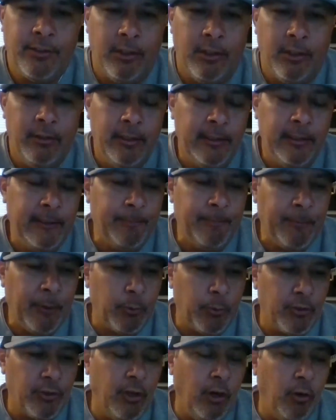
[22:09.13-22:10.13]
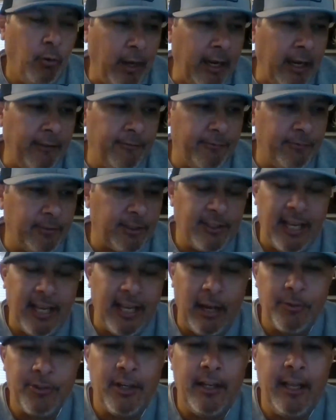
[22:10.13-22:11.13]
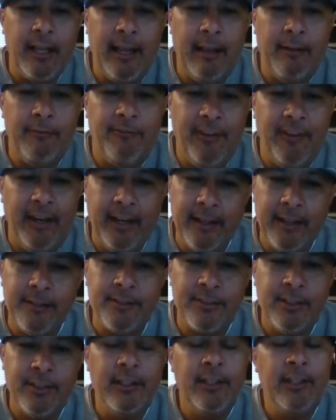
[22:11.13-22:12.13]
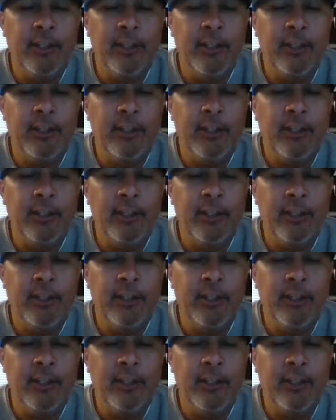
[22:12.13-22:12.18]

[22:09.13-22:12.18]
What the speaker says: So there was no way, if LaSalle was going to have fans,